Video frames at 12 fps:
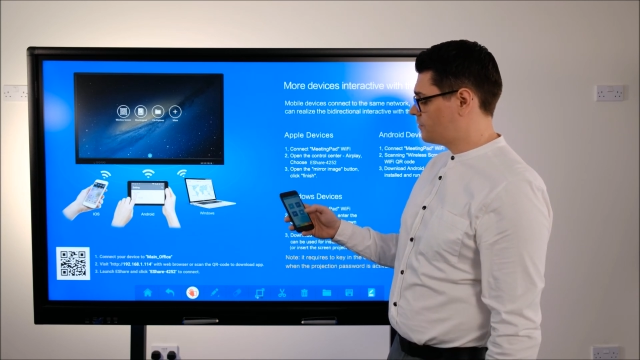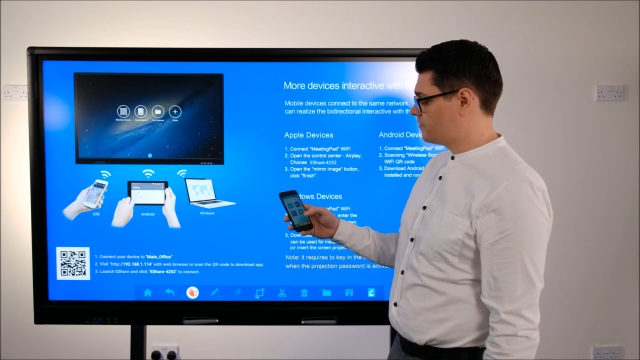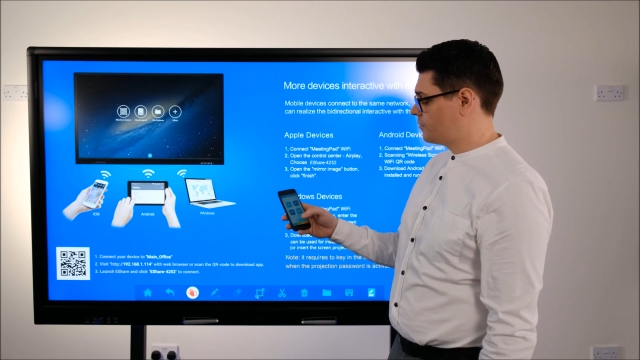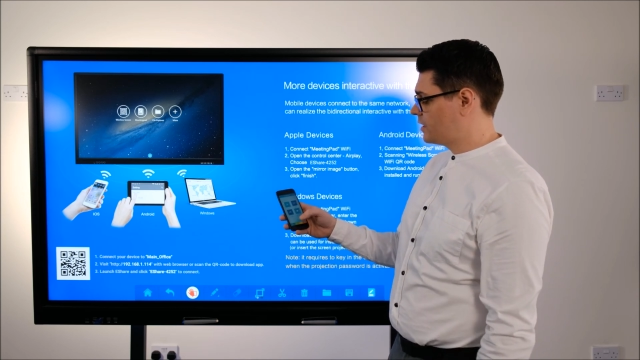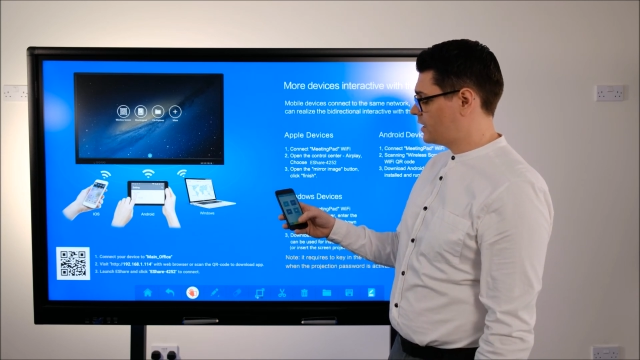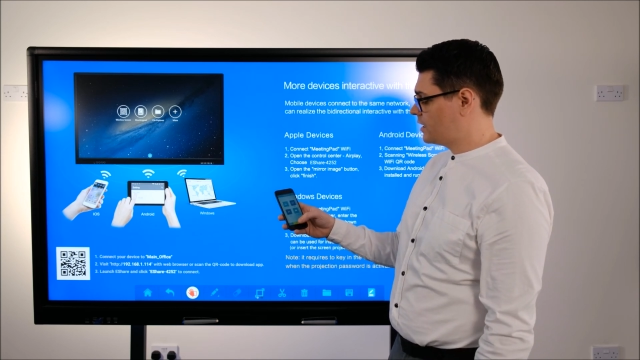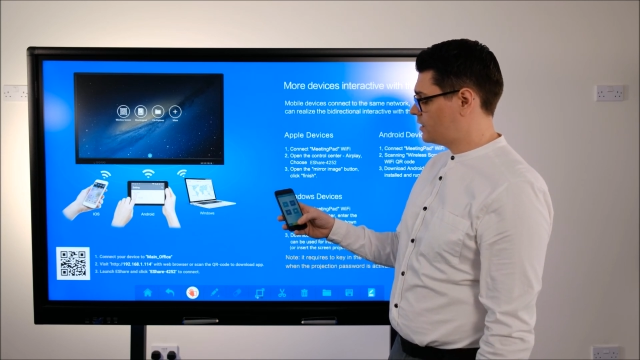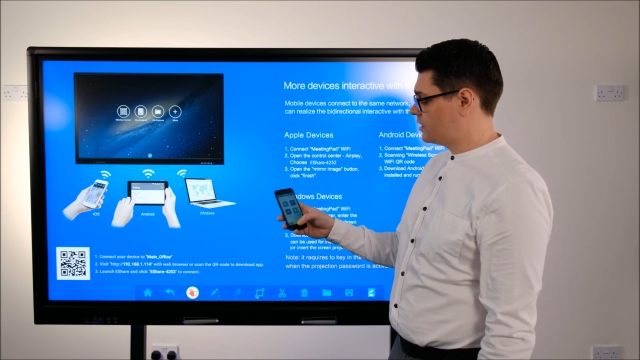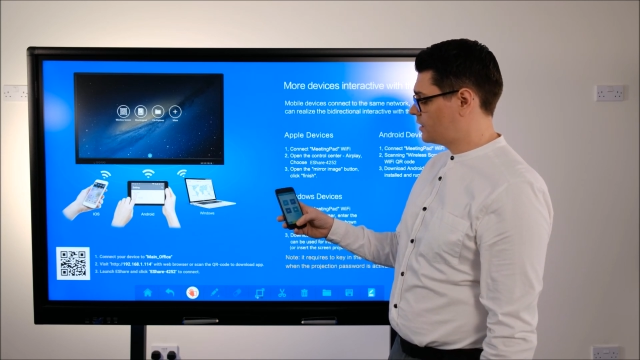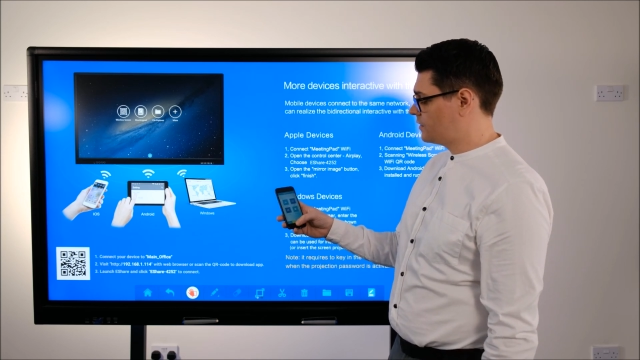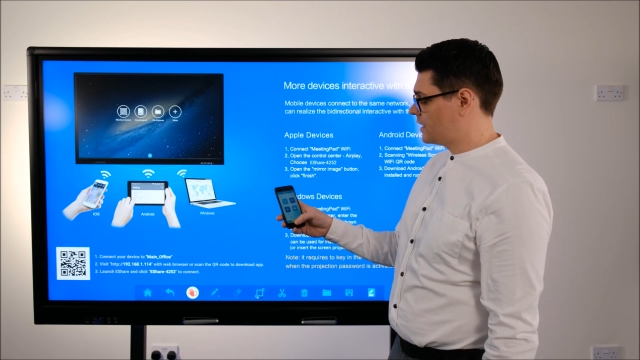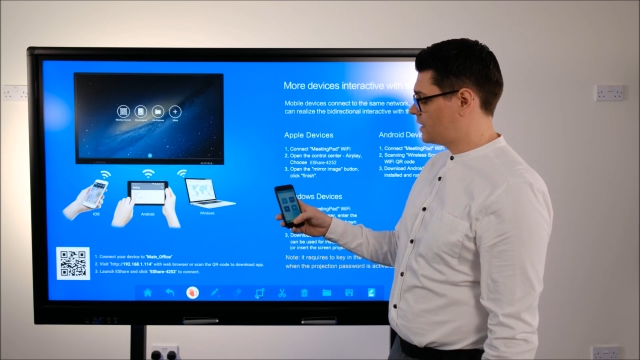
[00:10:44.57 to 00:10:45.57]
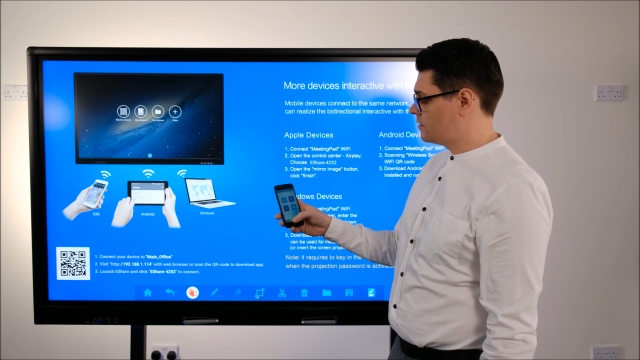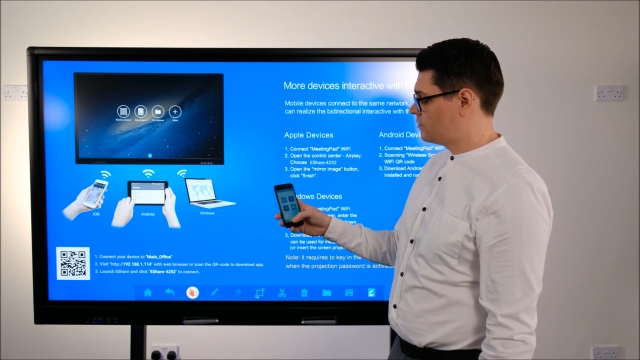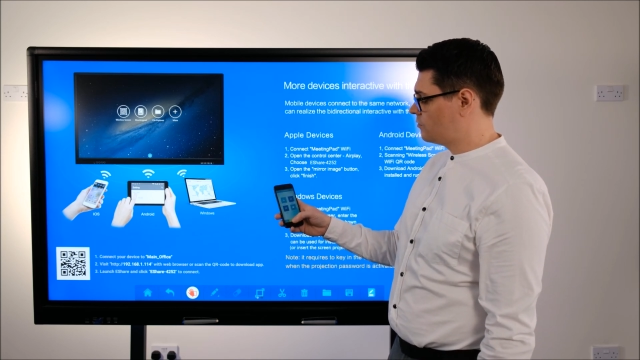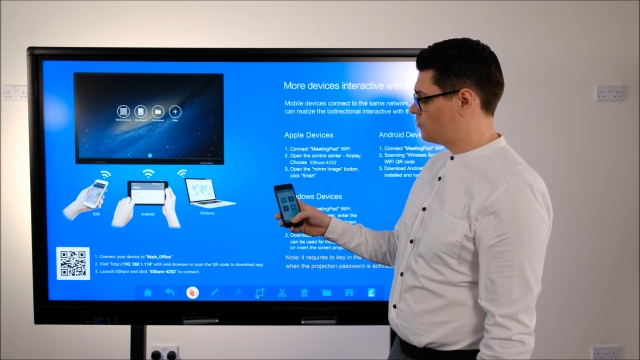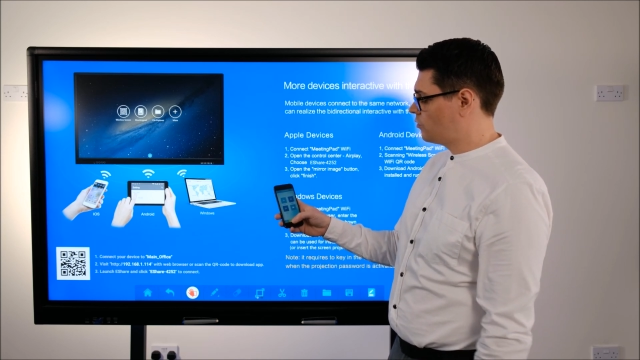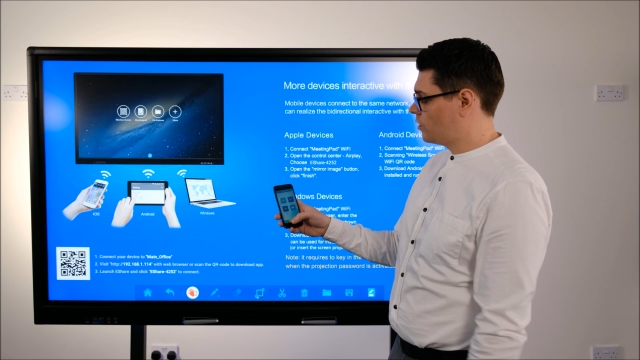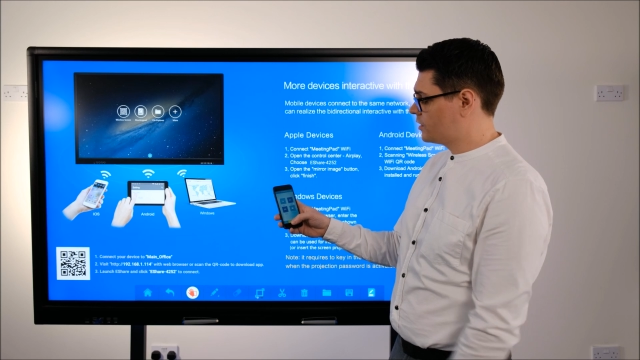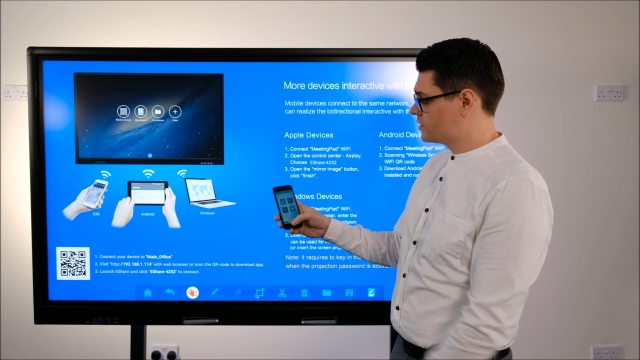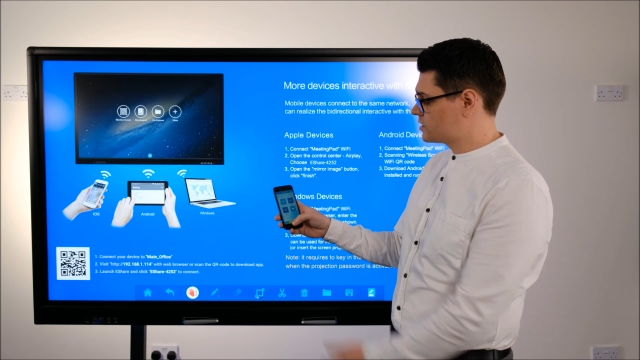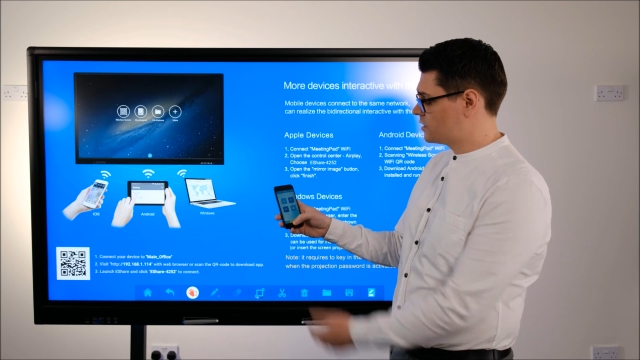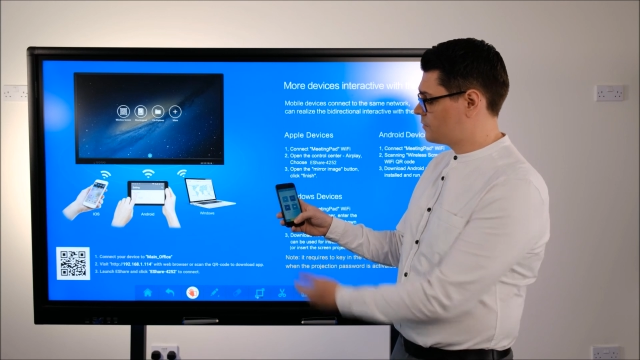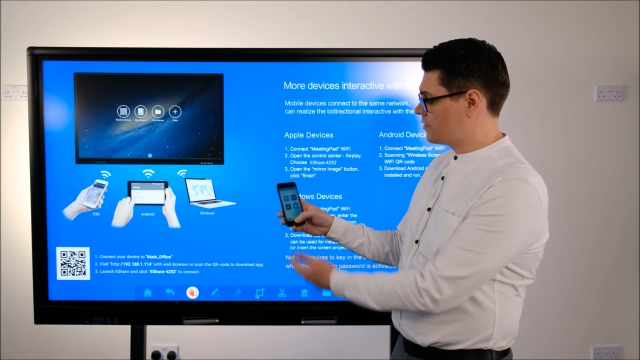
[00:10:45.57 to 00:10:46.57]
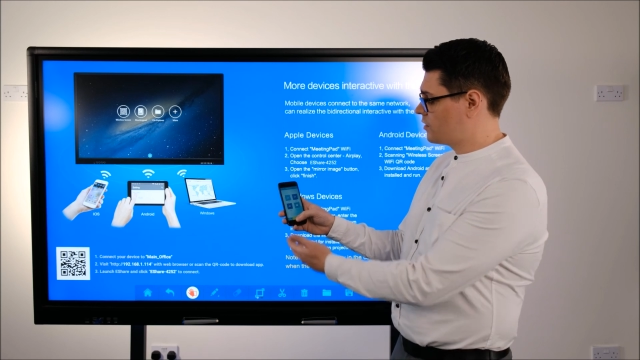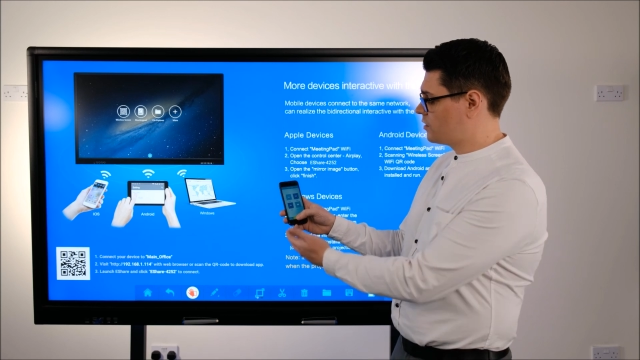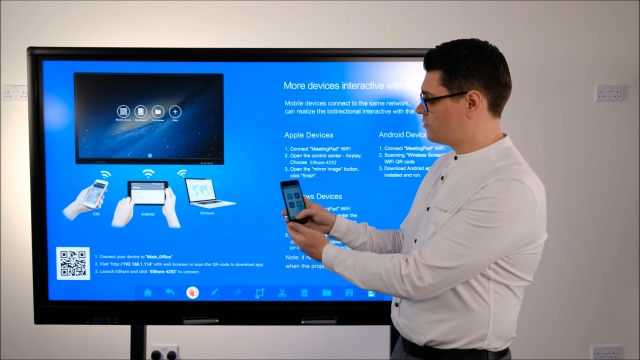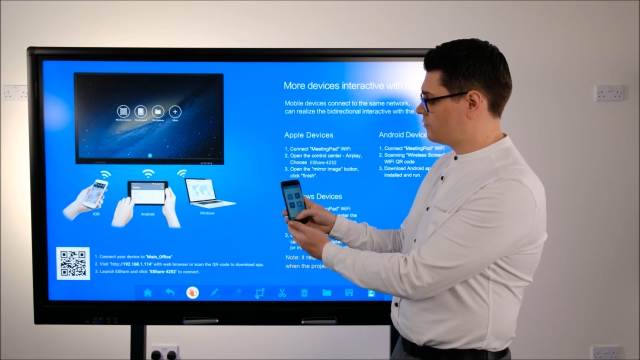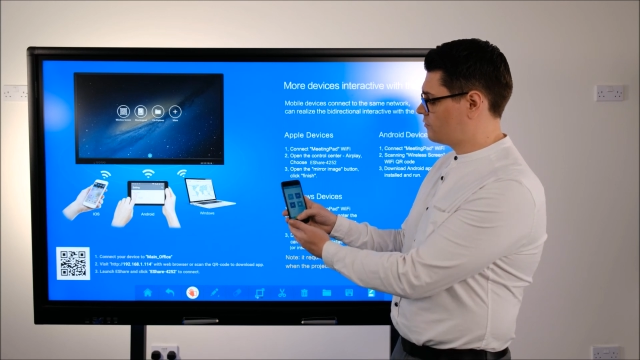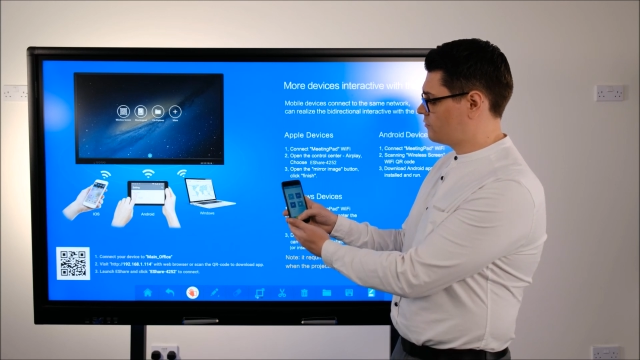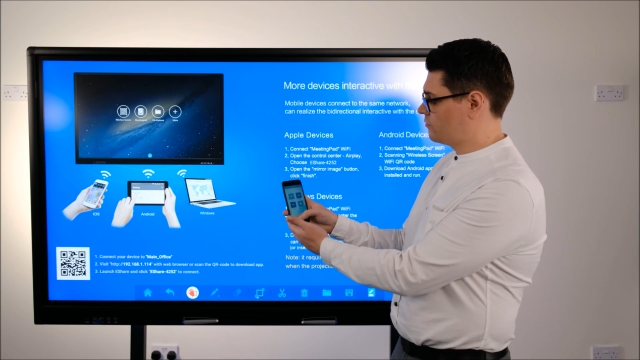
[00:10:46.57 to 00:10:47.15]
From here, you can then wirelessly mirror